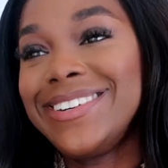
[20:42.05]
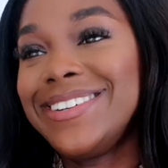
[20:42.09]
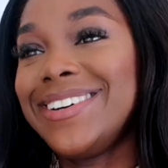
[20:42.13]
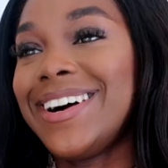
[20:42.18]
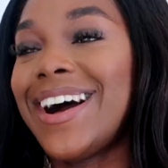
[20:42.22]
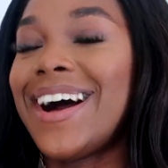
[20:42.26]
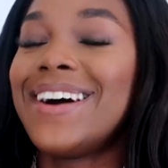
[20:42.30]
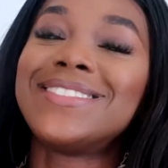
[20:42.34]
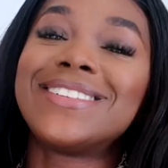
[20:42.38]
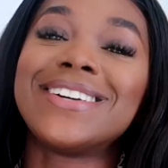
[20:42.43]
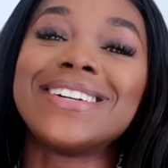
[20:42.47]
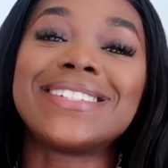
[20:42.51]

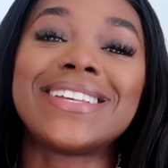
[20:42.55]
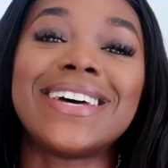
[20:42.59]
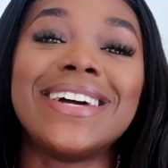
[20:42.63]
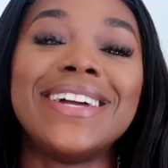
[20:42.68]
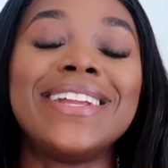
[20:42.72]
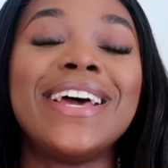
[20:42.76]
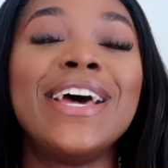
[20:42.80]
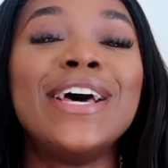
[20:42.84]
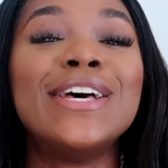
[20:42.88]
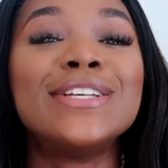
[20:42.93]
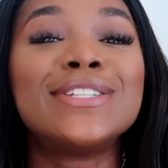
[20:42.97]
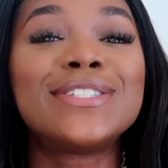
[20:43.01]
I'm so
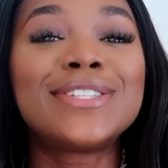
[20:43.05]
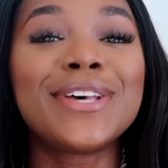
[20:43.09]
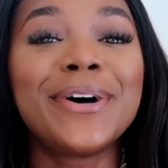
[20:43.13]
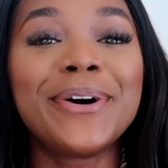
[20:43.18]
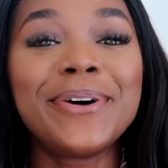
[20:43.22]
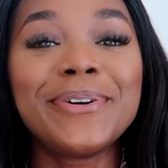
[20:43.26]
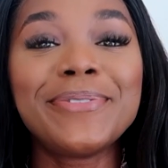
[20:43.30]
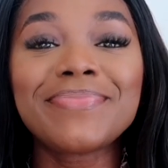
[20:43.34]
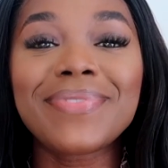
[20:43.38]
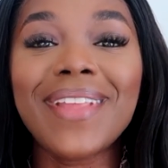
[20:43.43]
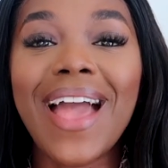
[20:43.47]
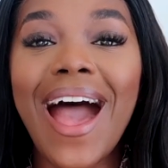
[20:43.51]
excited.
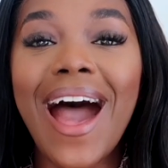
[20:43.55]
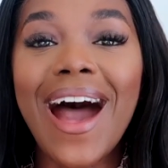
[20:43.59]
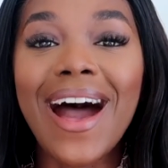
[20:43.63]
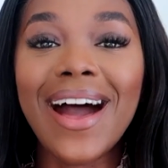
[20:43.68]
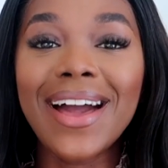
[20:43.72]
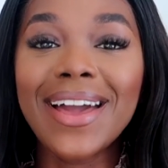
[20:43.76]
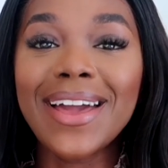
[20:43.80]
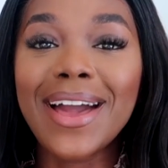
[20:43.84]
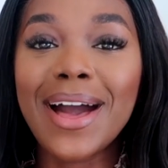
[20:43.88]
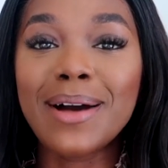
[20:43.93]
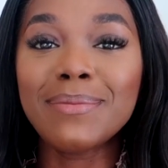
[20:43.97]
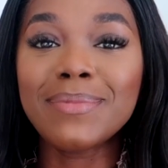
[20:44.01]
So
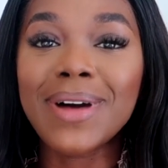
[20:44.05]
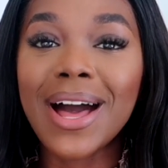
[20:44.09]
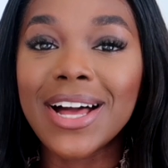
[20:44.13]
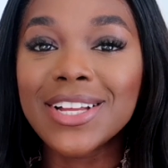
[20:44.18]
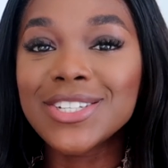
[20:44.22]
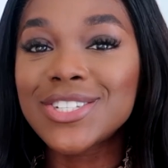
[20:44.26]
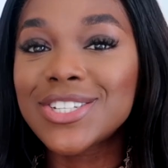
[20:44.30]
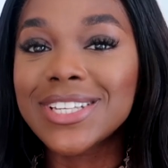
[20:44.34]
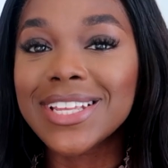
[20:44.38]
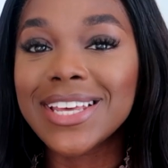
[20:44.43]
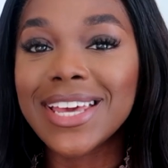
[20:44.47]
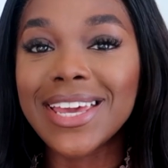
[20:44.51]
I am
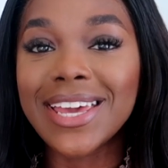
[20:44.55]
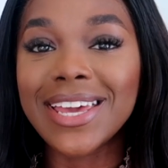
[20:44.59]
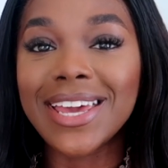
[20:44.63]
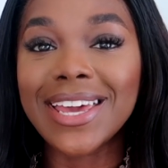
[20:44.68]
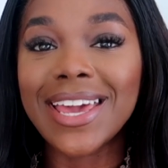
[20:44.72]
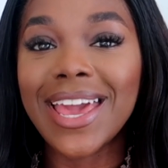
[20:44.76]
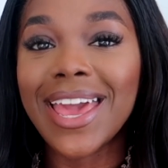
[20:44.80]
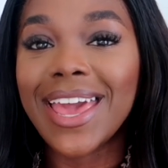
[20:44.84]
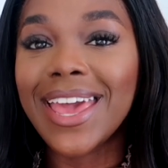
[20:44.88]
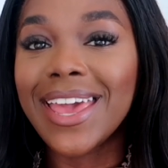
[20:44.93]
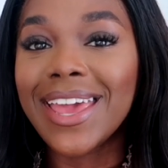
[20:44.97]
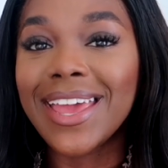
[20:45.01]

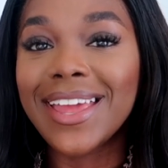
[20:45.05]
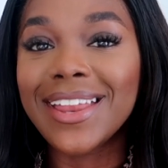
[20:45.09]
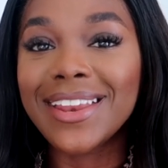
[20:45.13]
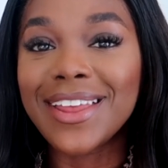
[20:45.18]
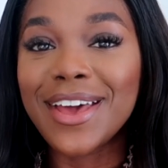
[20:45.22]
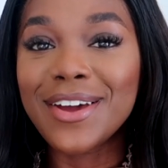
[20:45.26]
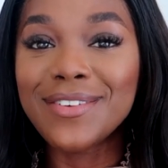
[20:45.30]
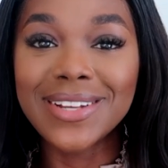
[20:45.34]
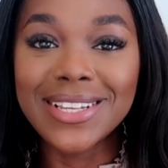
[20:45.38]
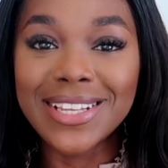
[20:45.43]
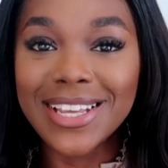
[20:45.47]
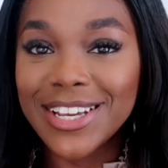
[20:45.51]
actually in
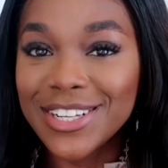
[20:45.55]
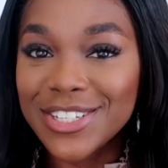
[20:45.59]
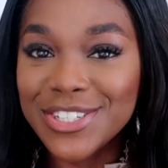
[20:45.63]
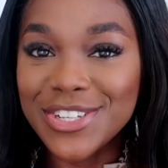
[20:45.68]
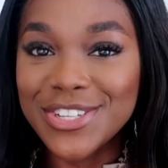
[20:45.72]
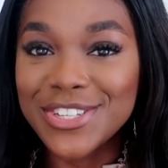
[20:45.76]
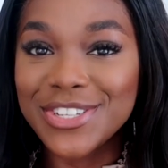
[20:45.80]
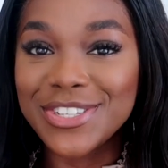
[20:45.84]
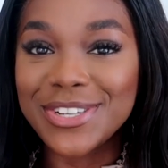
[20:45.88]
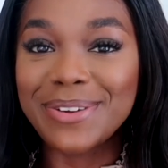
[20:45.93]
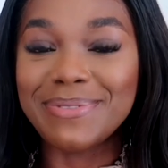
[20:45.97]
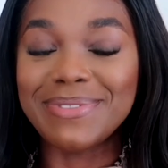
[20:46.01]
a
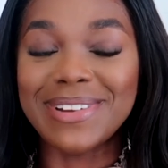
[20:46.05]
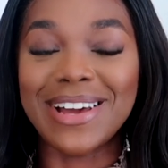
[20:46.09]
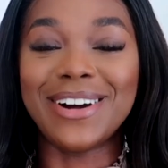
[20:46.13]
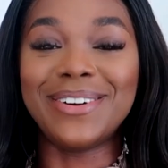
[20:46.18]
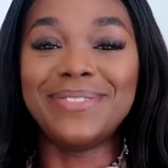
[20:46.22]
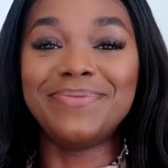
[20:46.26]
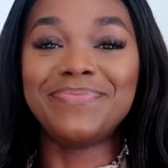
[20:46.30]
relationship now,